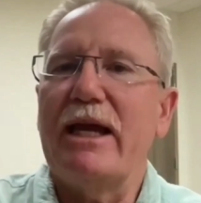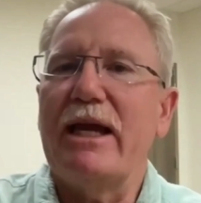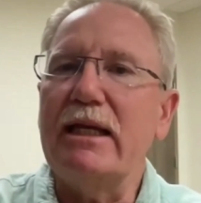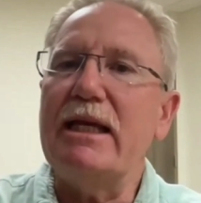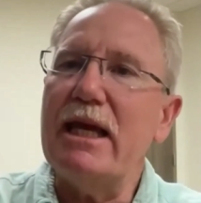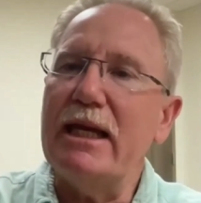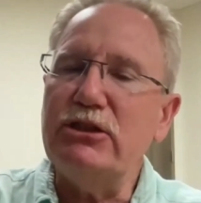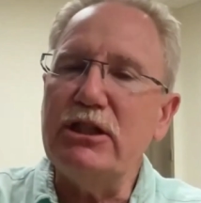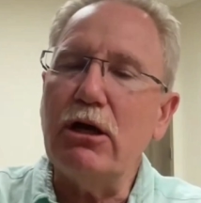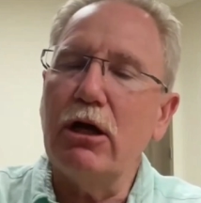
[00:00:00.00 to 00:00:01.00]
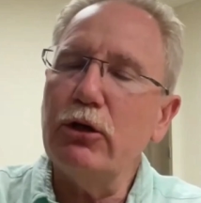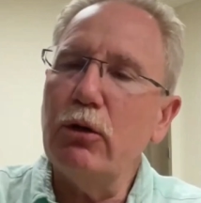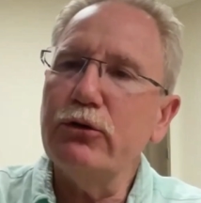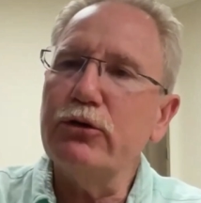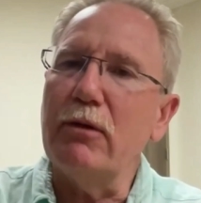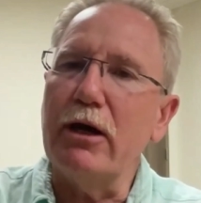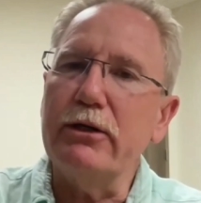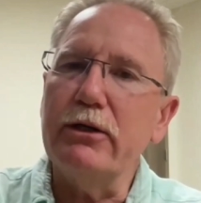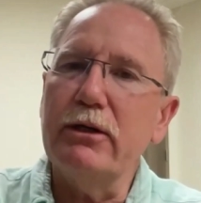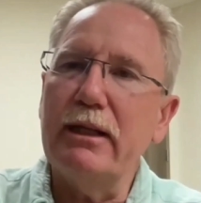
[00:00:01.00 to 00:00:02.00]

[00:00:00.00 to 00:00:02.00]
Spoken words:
like an EKG called a Holter monitor.